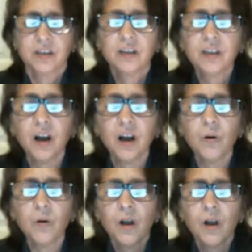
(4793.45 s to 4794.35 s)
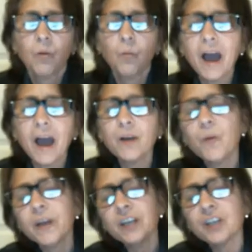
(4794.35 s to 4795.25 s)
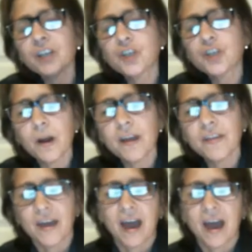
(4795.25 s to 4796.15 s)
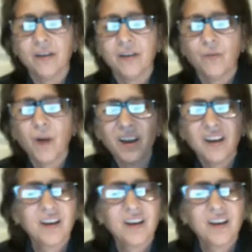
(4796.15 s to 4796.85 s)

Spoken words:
Why do we enjoy that? Why?